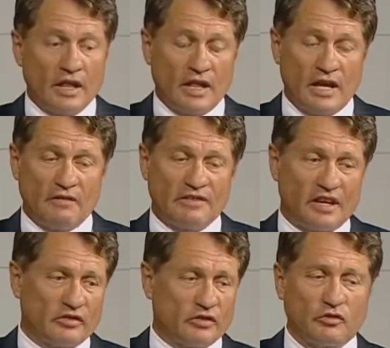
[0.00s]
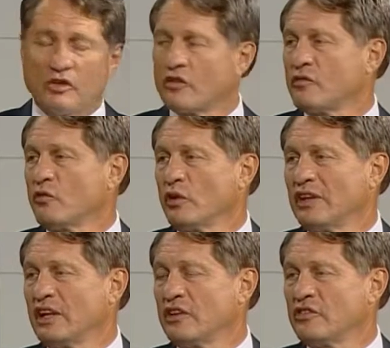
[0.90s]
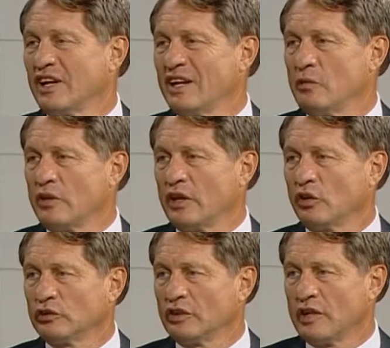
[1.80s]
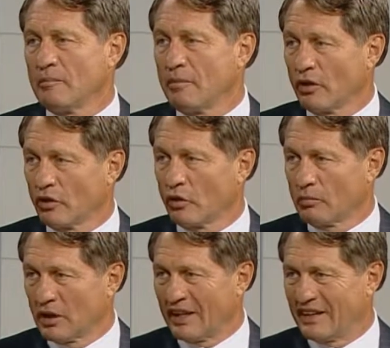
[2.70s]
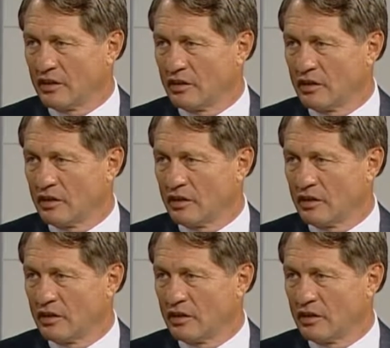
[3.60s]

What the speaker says: They even tested in 2004, they did a study where they looked at the umbilical blood